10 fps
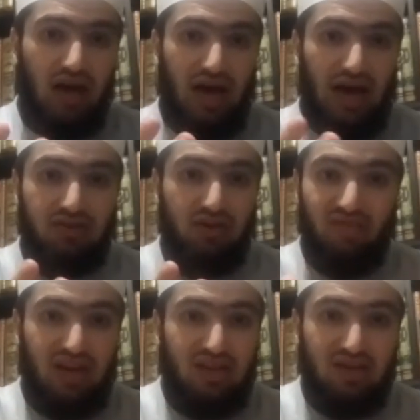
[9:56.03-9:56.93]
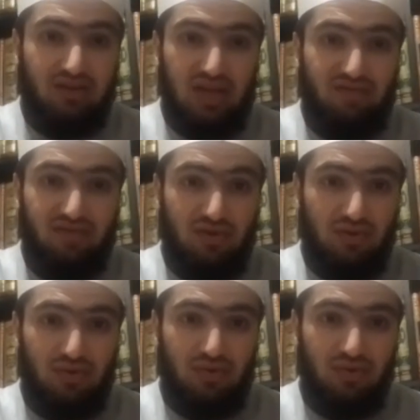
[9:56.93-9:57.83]
I don't have anything to give to
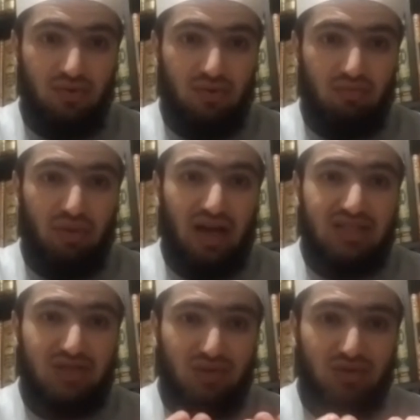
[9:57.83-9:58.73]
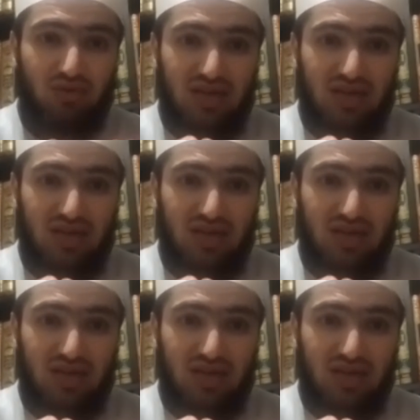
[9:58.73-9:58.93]
you, but I just want you to